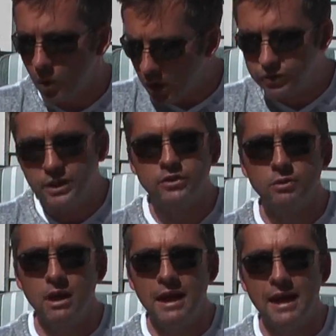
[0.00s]
There's wild yeast
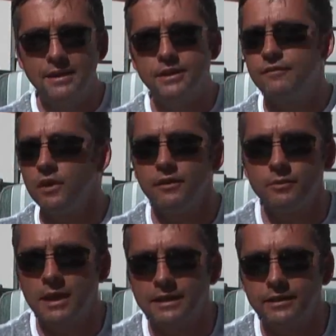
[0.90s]
on my hands. They fly
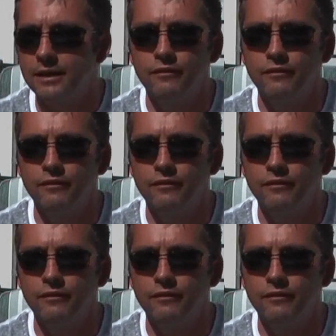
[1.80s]
from Canada.